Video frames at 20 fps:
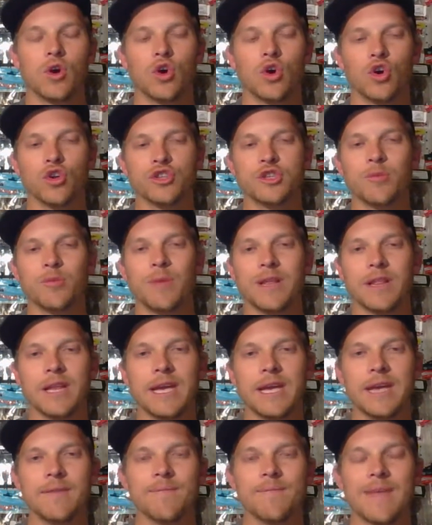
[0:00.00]

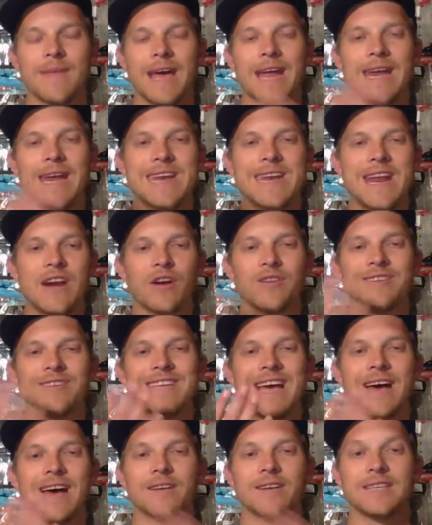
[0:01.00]
ultimately, I narrowed
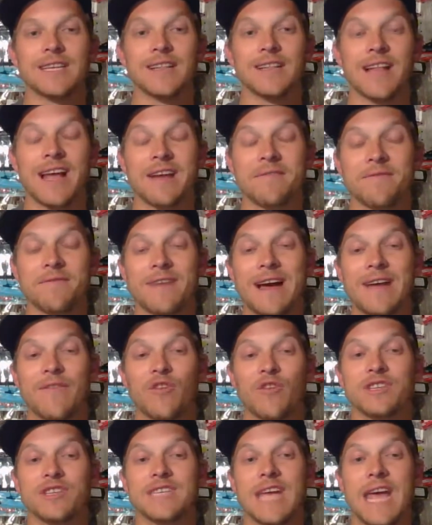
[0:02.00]
down to like five
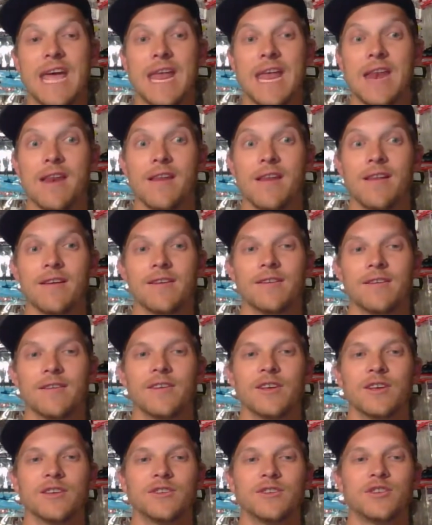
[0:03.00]
or 10
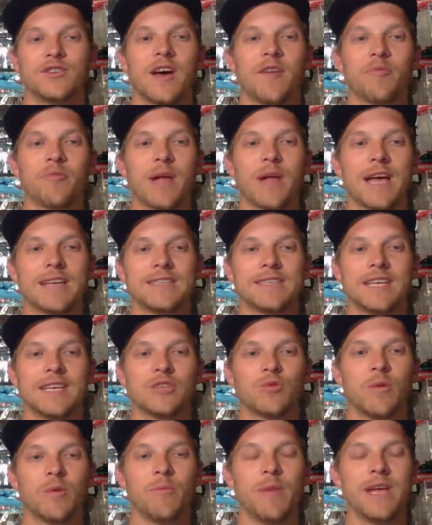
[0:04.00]
soft plastic
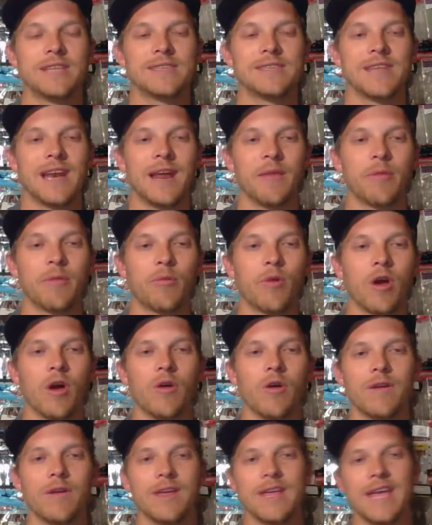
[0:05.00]
swim baits that I
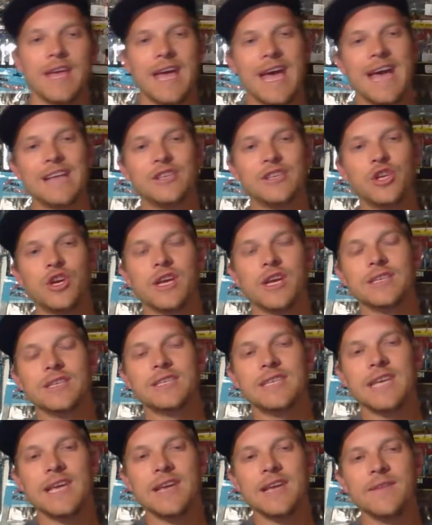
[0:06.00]
throw. As you can
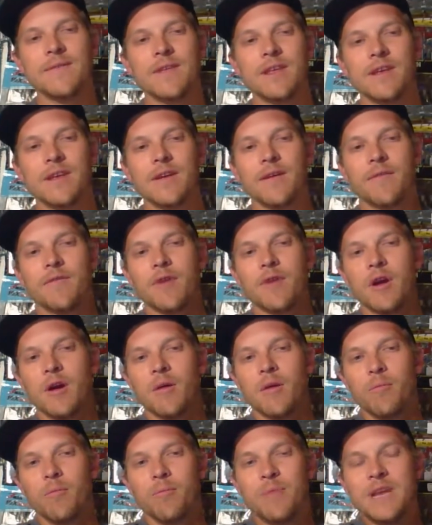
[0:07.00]
see,
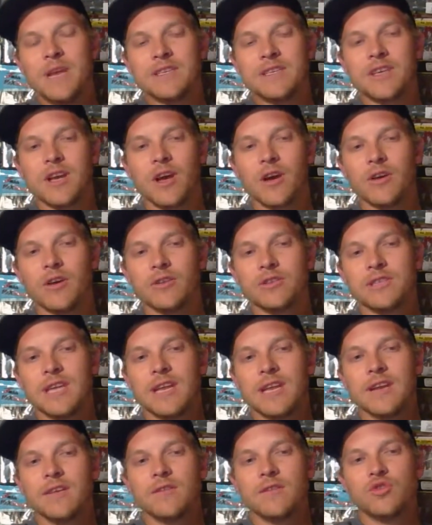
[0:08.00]
from Beast Coast
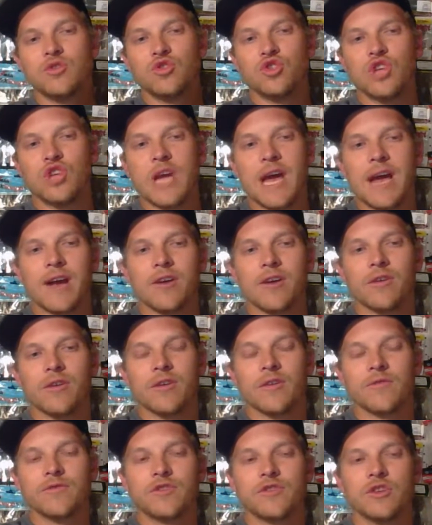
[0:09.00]
and
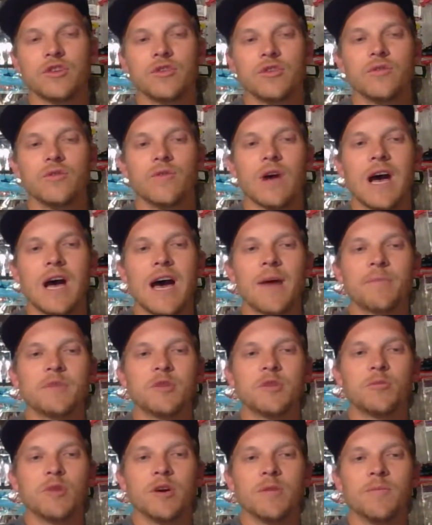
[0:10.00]
Jackal to
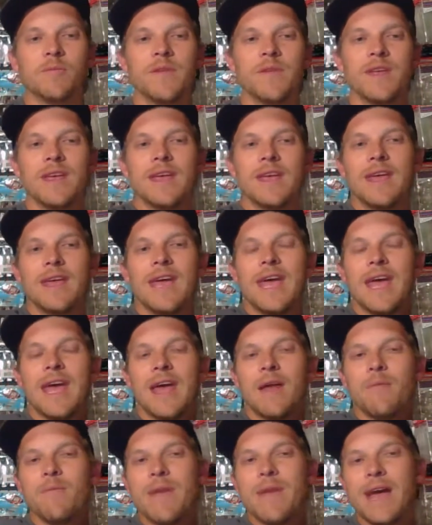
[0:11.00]
Optimum
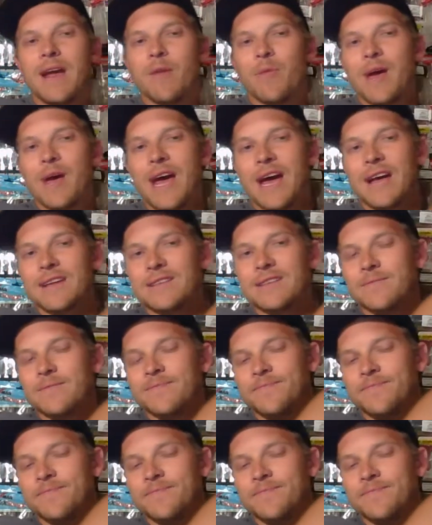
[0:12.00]
and Megabass